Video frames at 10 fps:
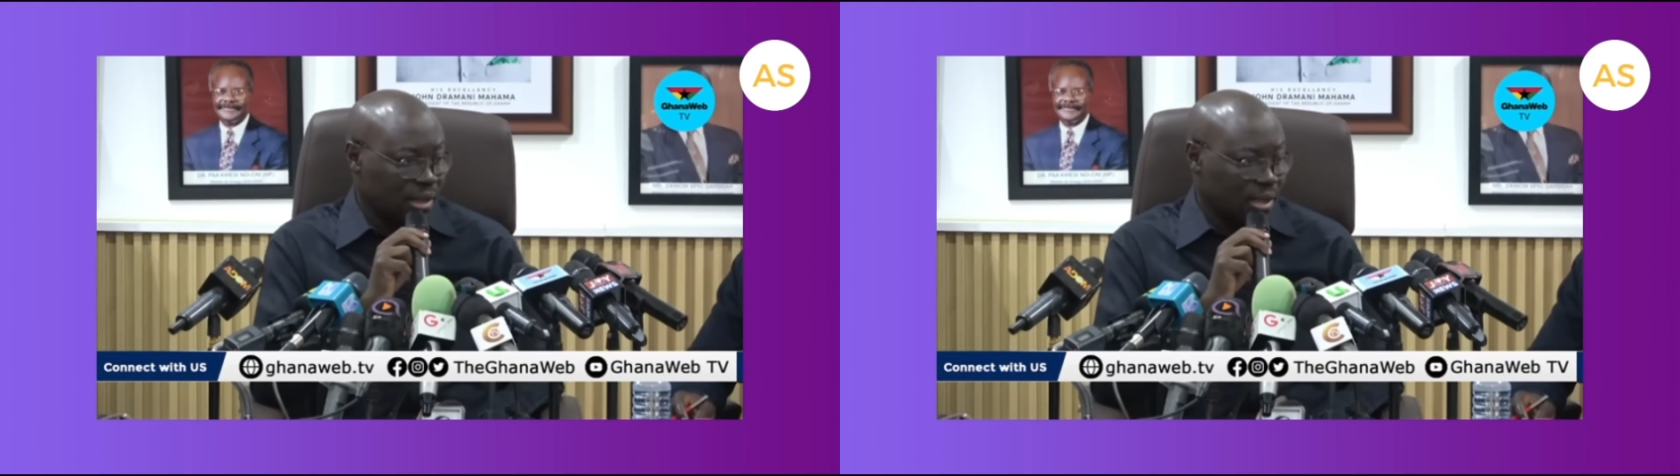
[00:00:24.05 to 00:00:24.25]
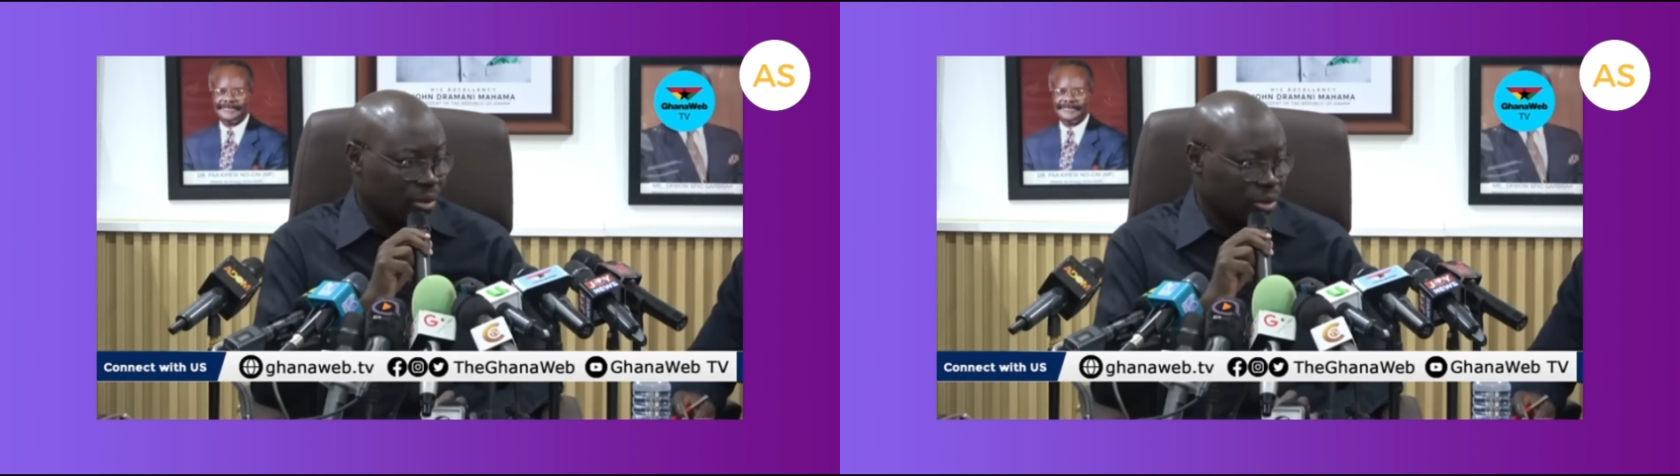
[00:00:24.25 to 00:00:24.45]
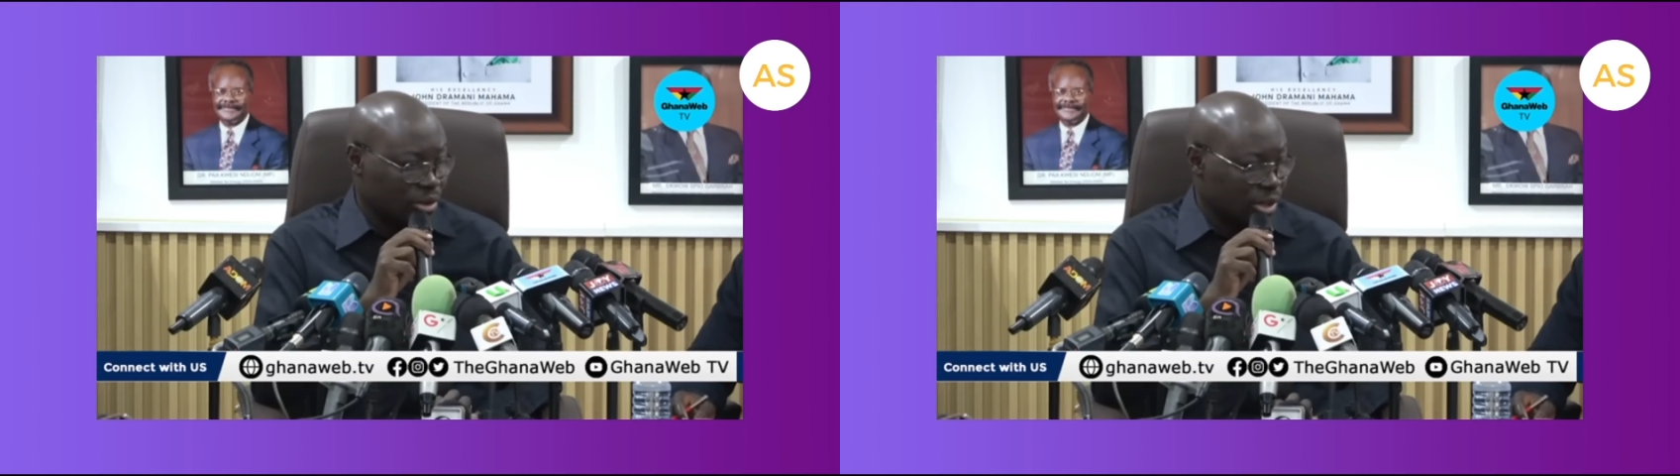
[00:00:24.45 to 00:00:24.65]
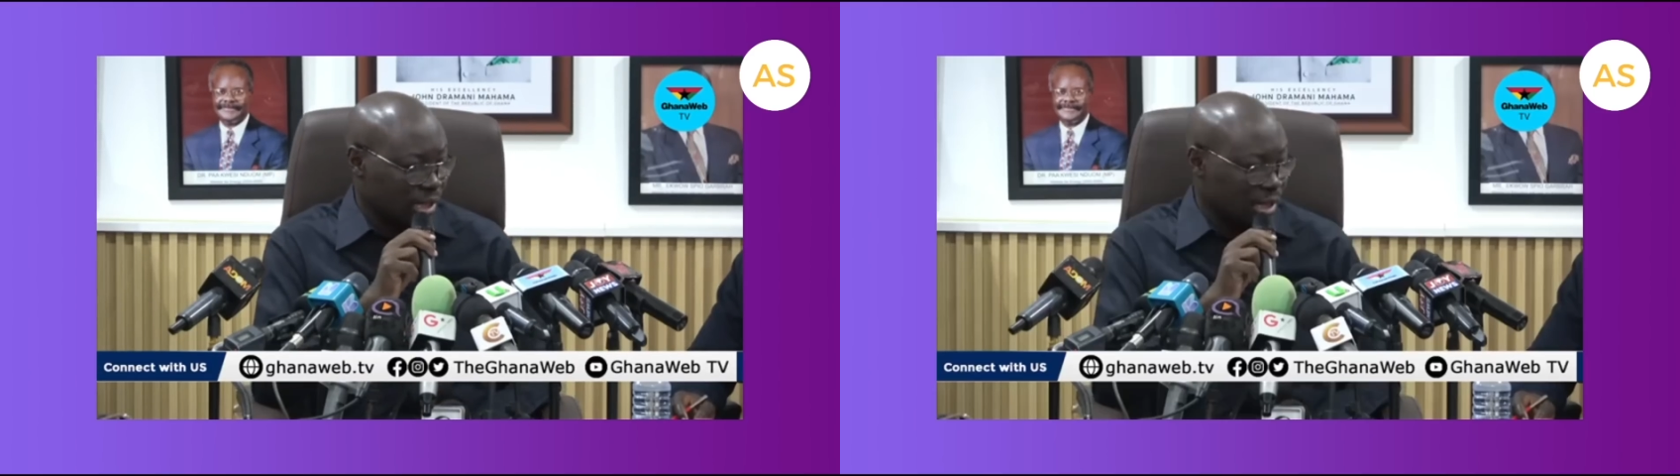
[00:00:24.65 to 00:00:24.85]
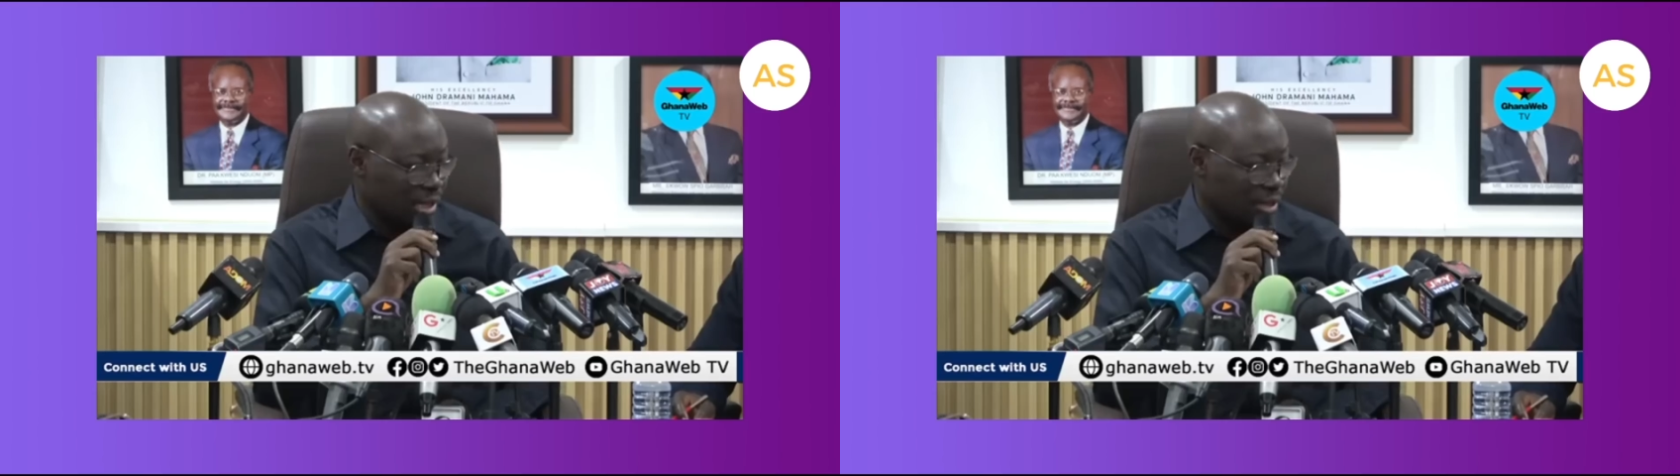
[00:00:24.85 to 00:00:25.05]
a
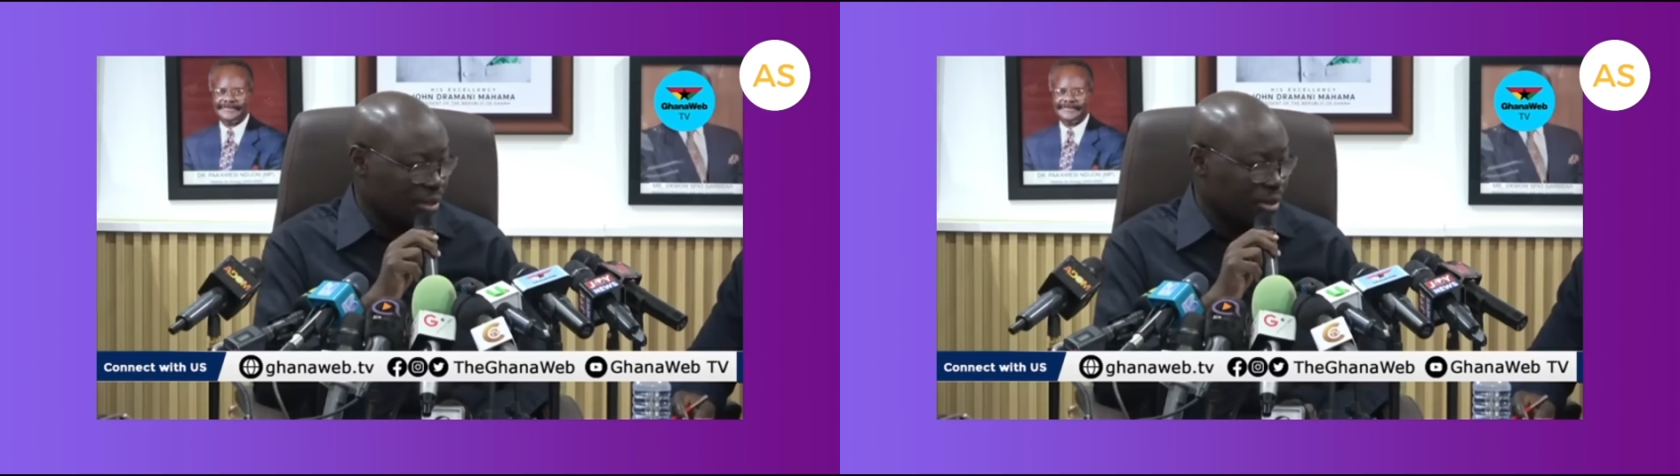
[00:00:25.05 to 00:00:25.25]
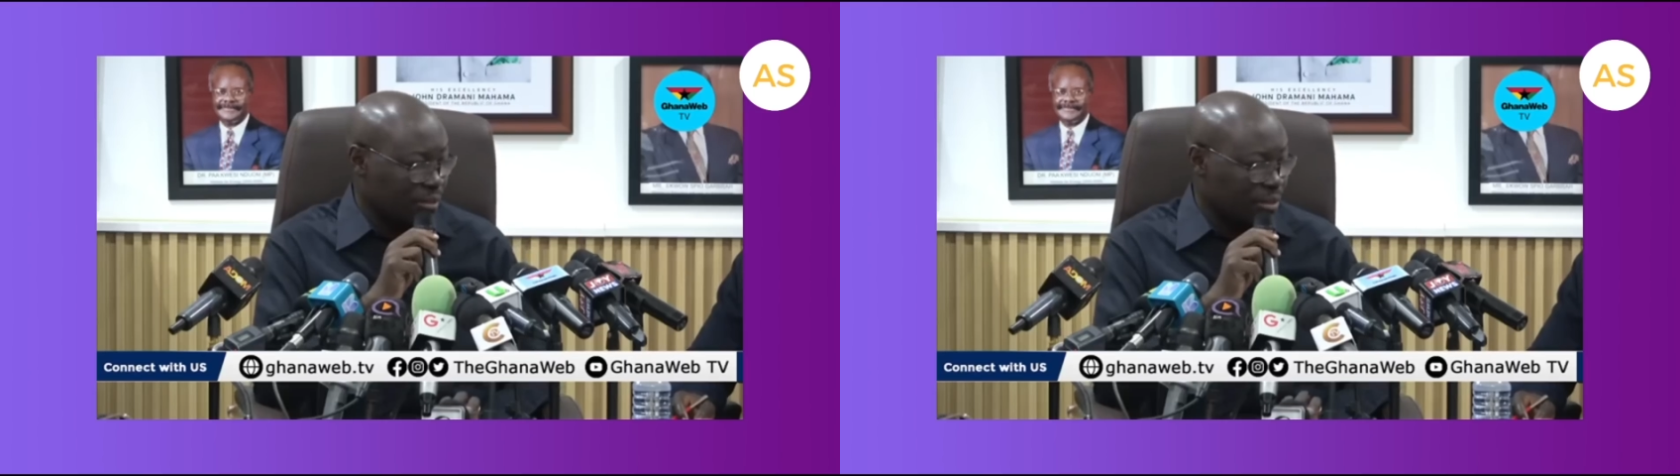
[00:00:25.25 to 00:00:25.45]
contractor or a